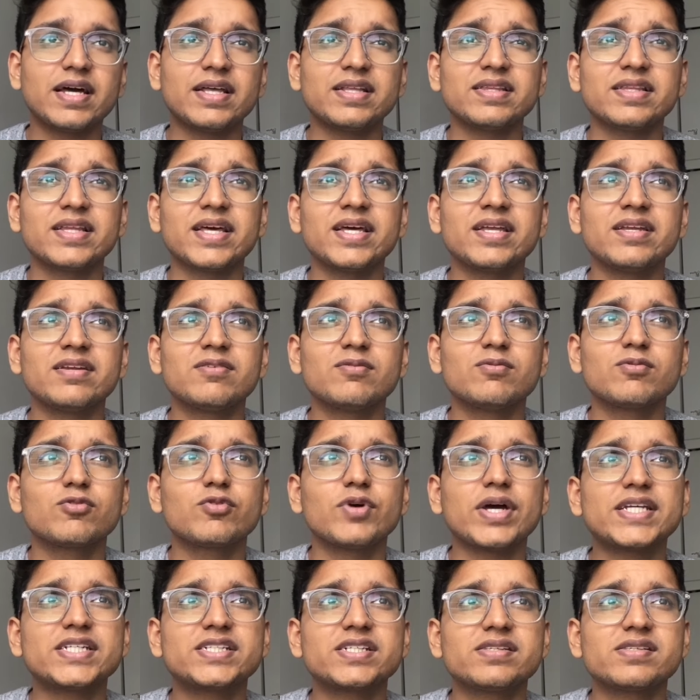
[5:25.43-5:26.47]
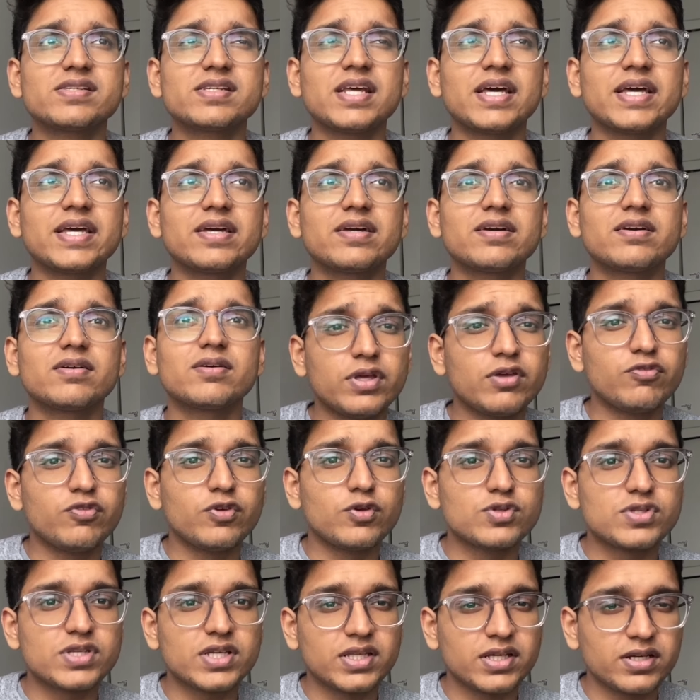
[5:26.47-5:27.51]
And then questions like, if
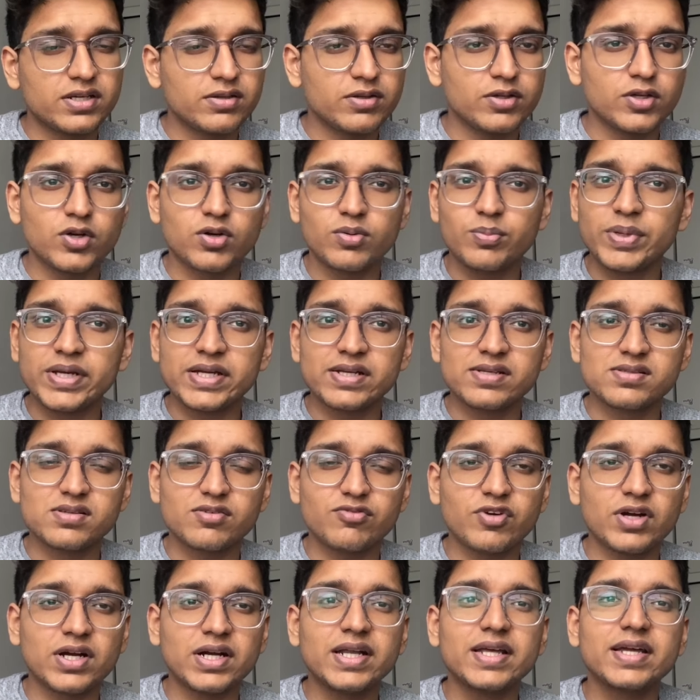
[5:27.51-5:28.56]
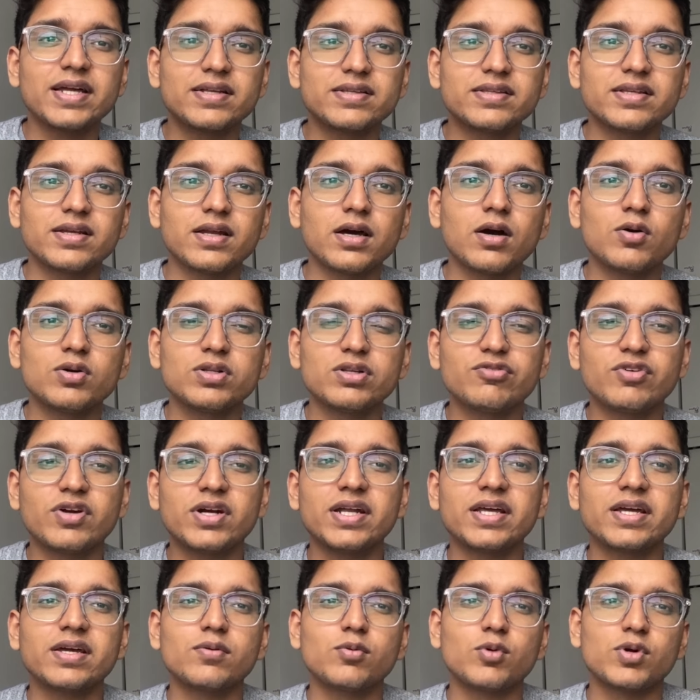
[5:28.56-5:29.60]
you say that your parents are funding it, then how are they
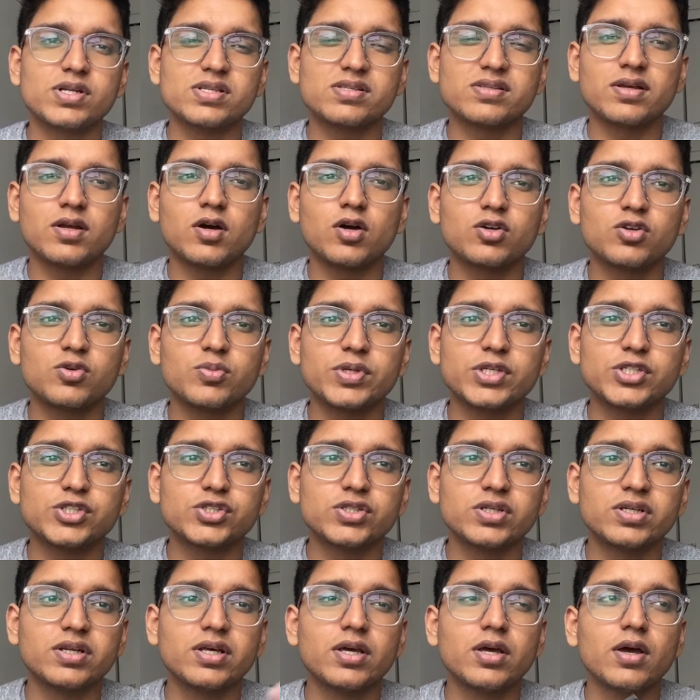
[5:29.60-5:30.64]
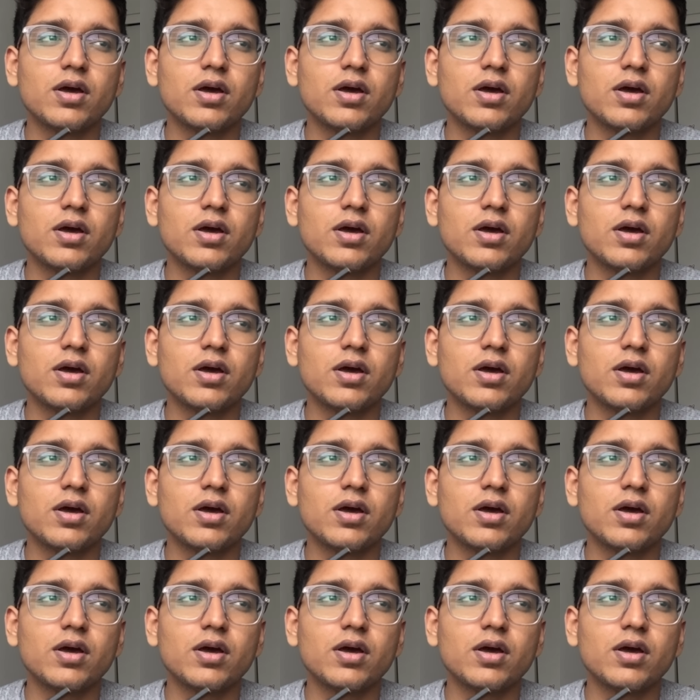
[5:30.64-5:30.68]
funding it? What is their occupation?